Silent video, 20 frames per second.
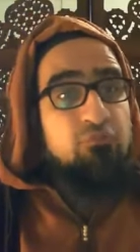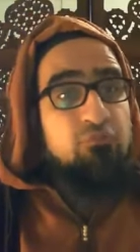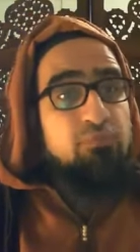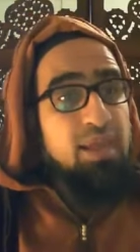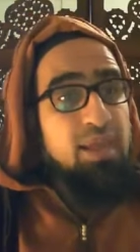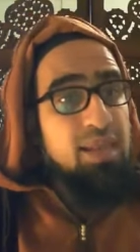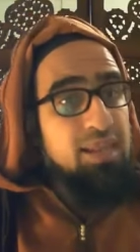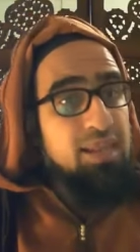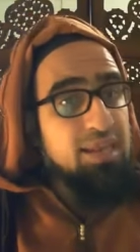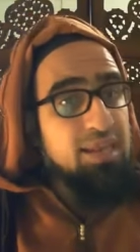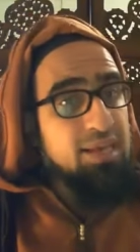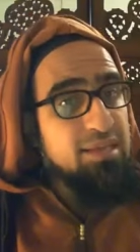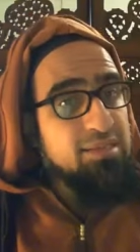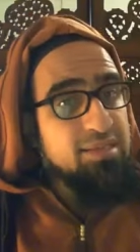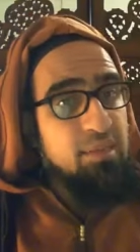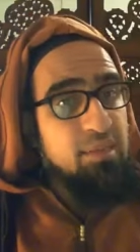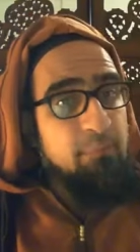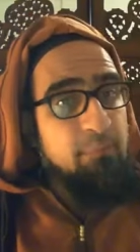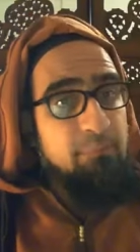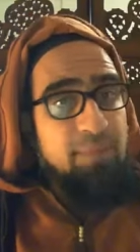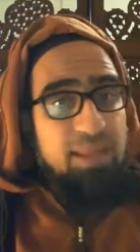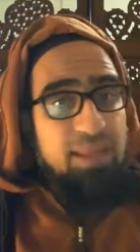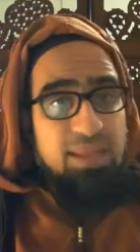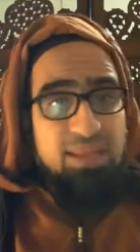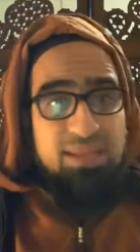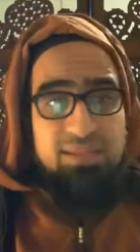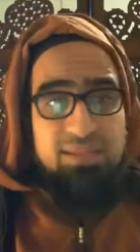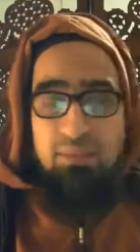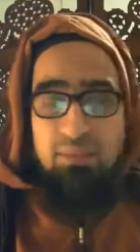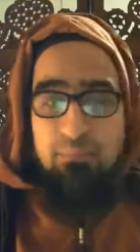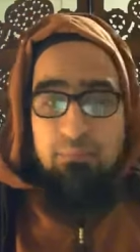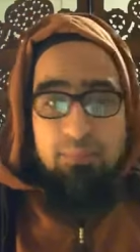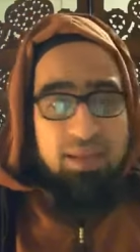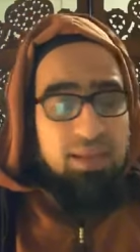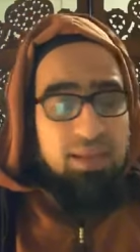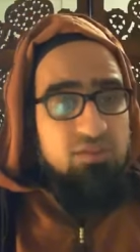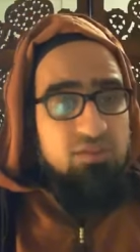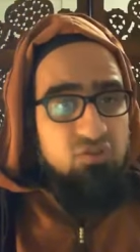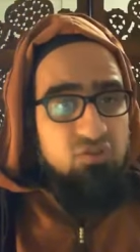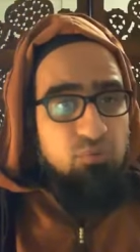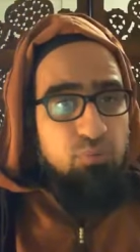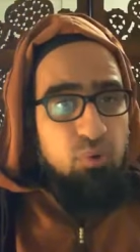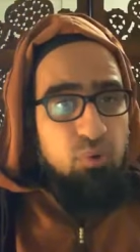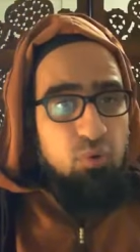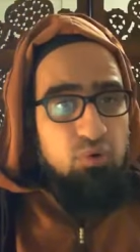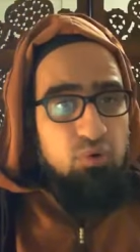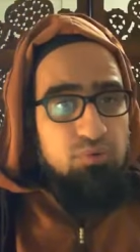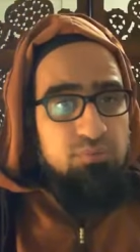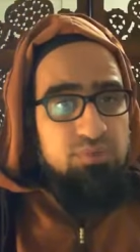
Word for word: That we have millions and millions and millions